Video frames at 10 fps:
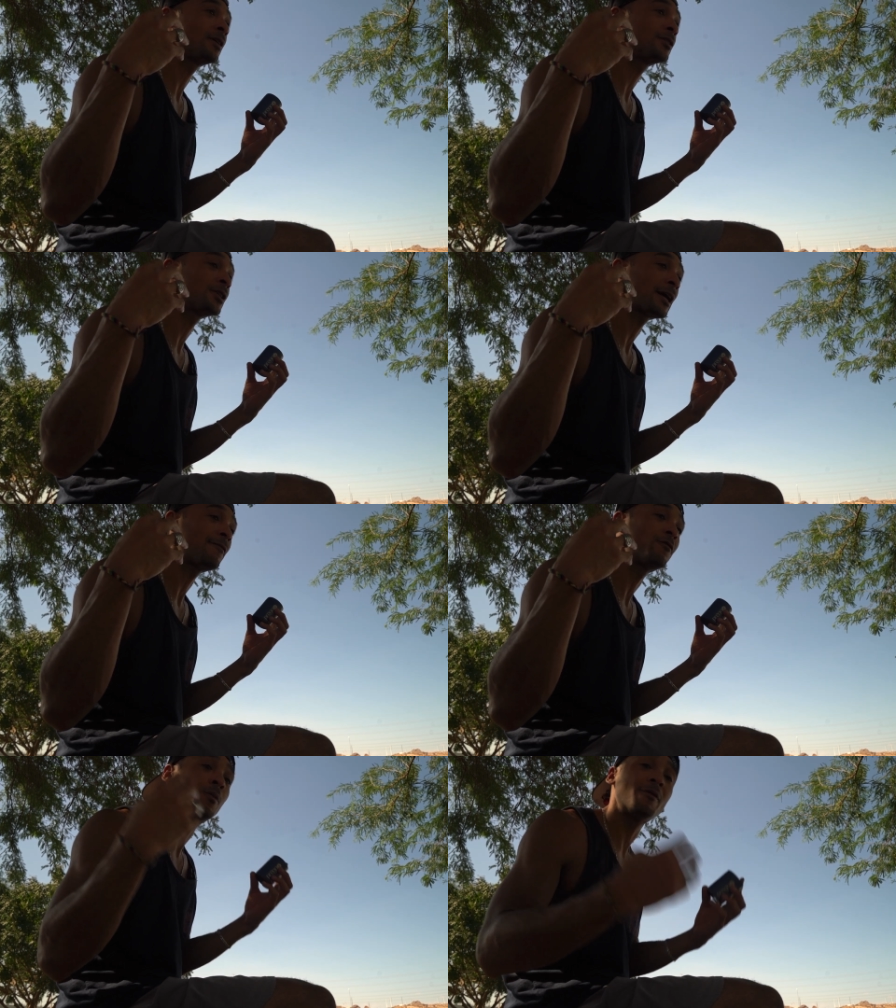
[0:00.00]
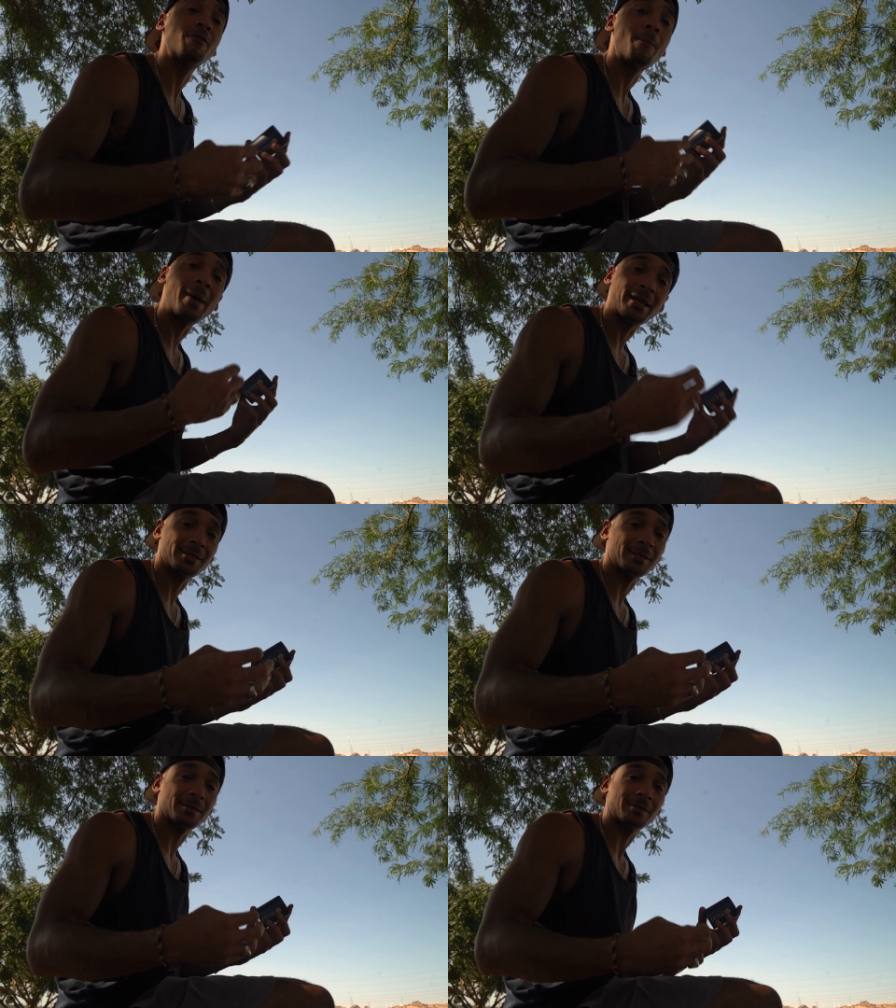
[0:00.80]
it's like a form of the
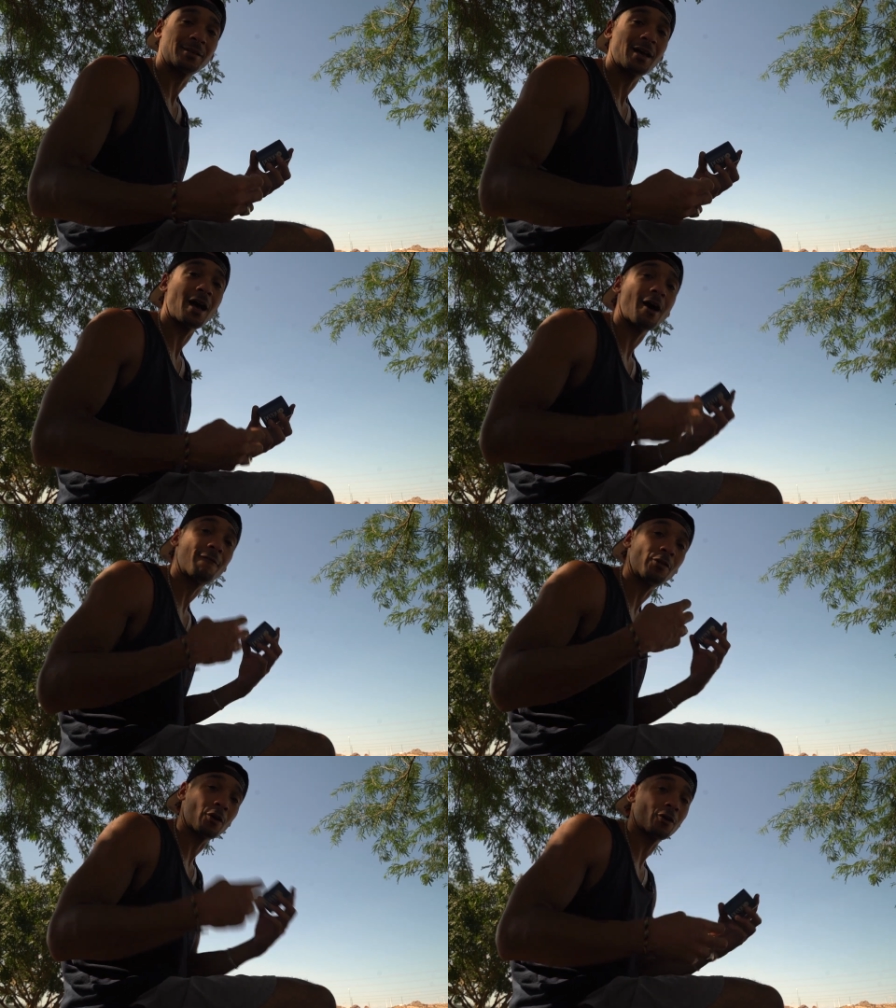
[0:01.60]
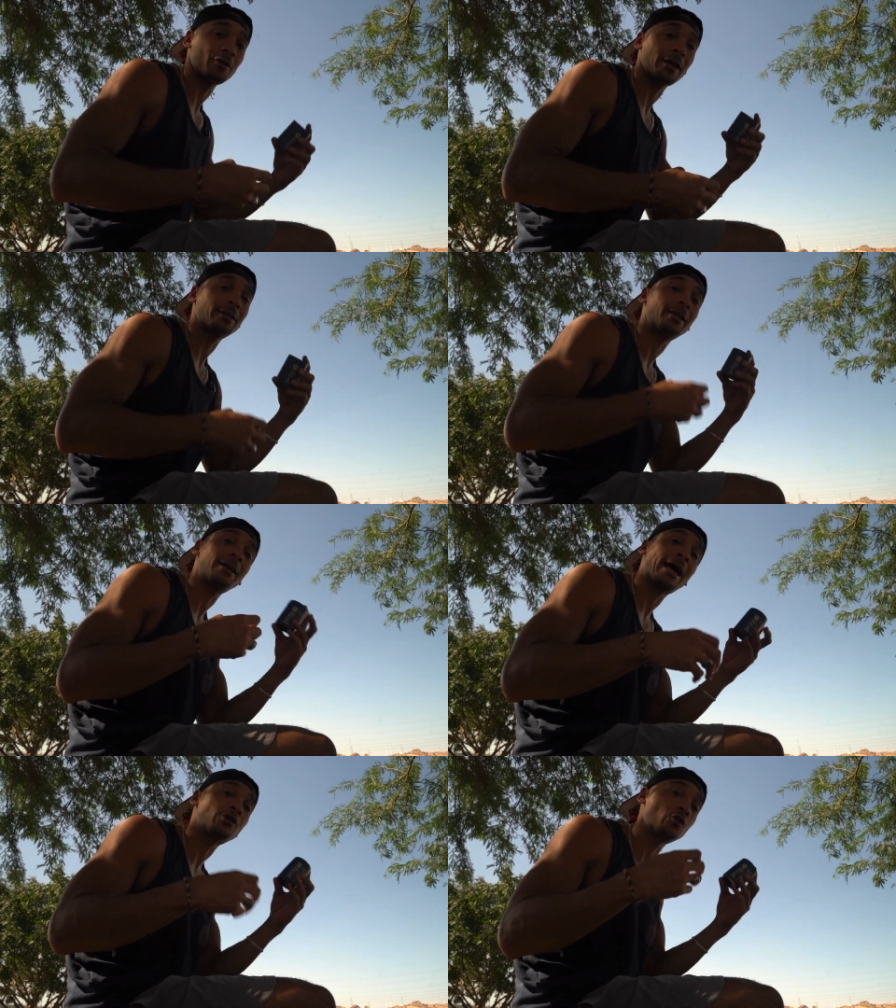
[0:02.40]
medicine of the earth, like the
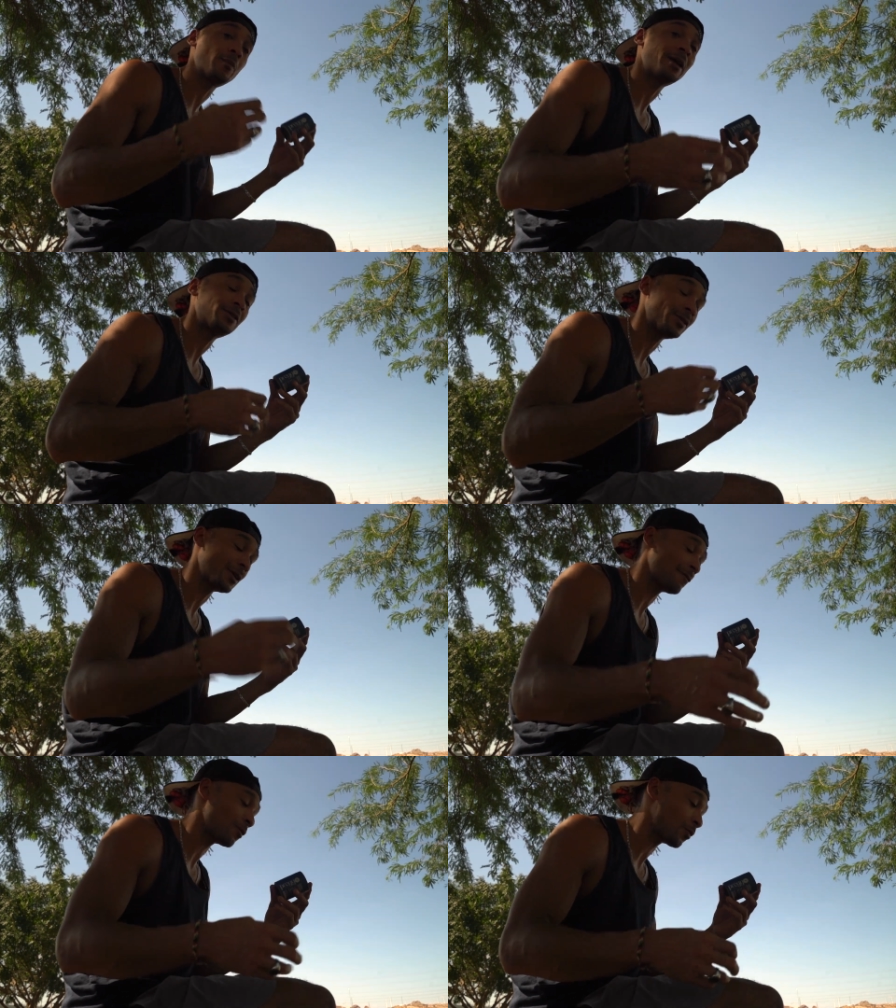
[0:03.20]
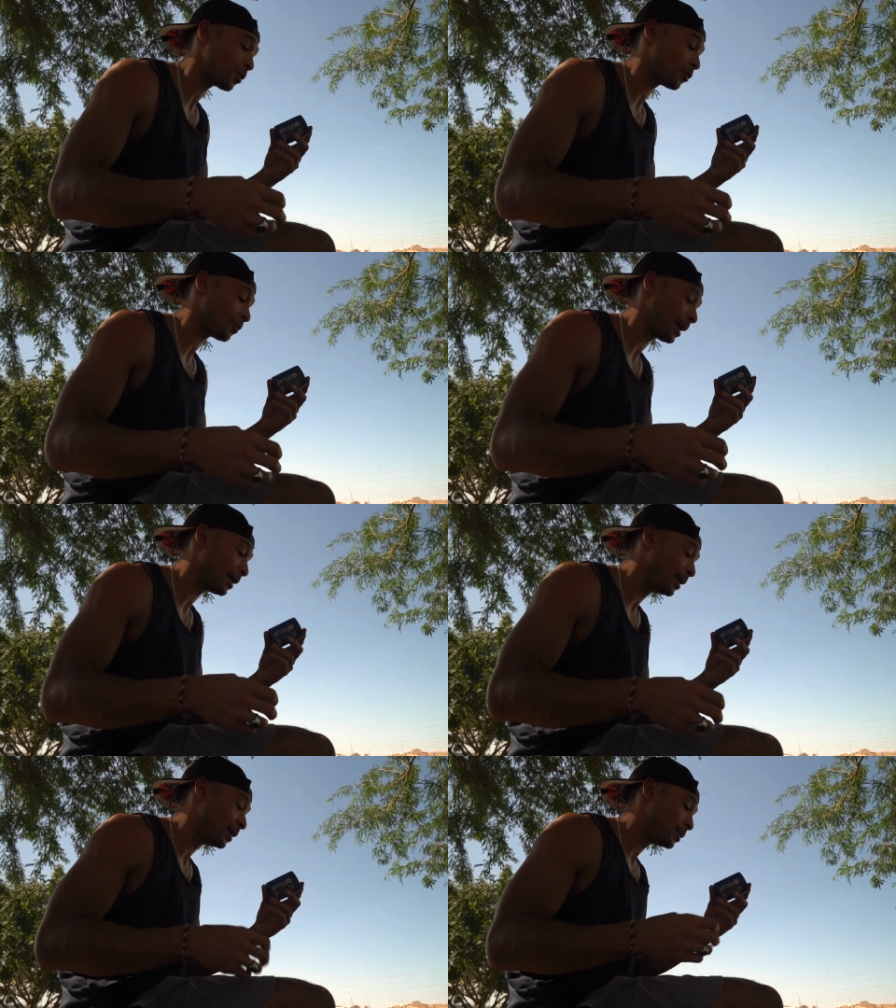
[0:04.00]
natural medicine of the world,
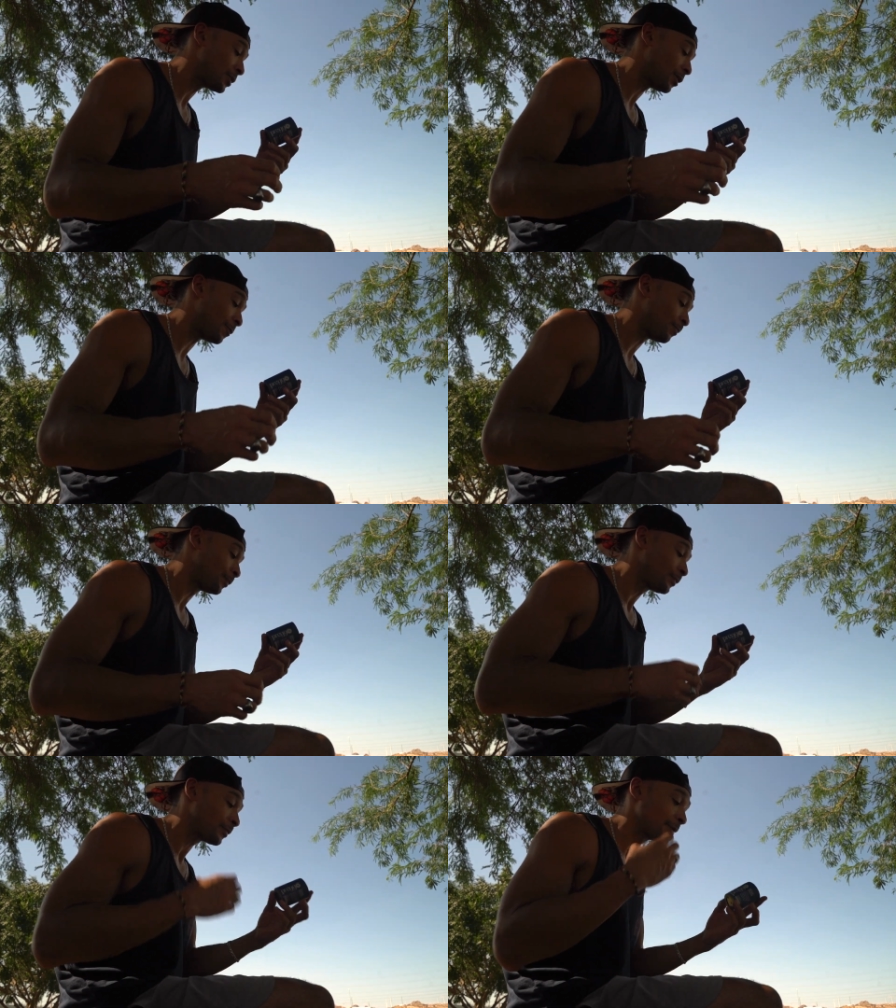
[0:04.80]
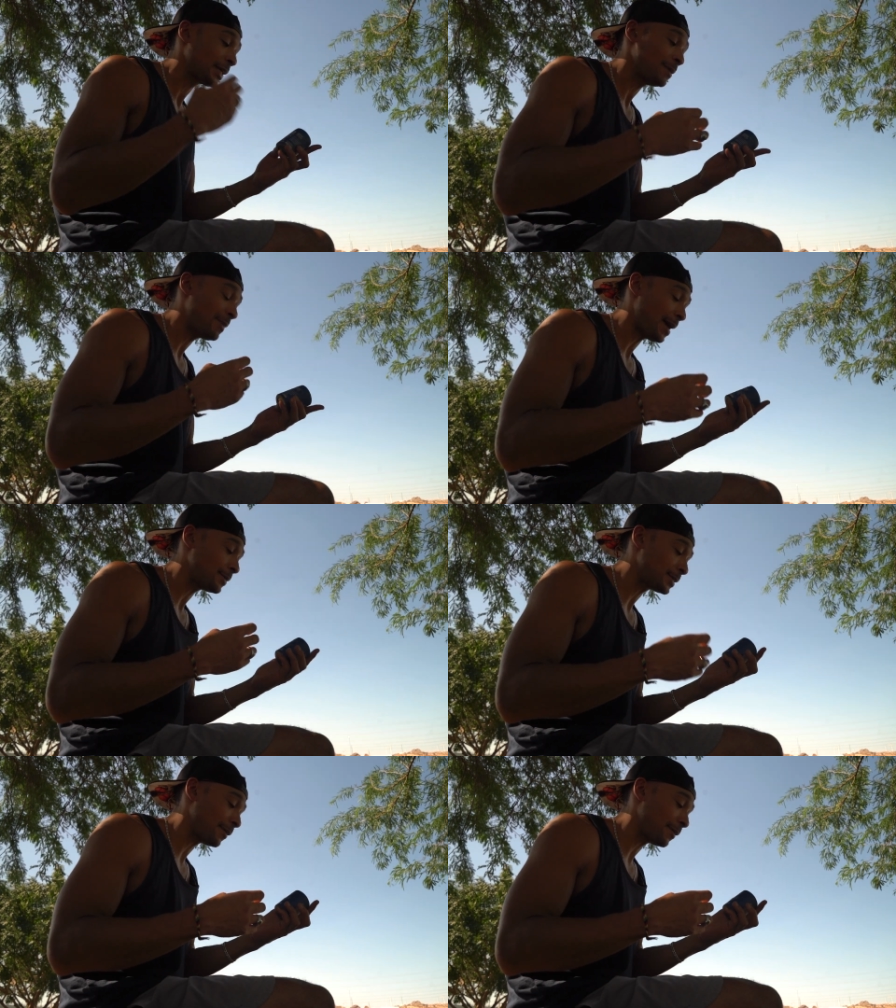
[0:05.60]
right? So keep that